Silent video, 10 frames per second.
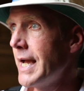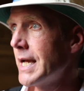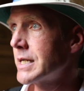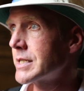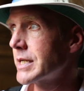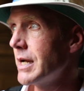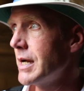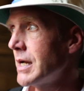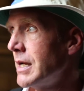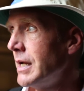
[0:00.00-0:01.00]
and
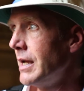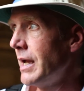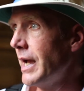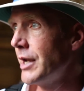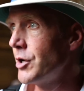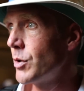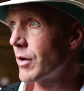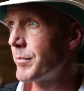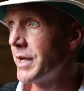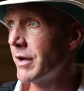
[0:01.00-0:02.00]
uh, and who
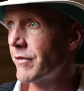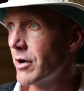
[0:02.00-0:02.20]
are being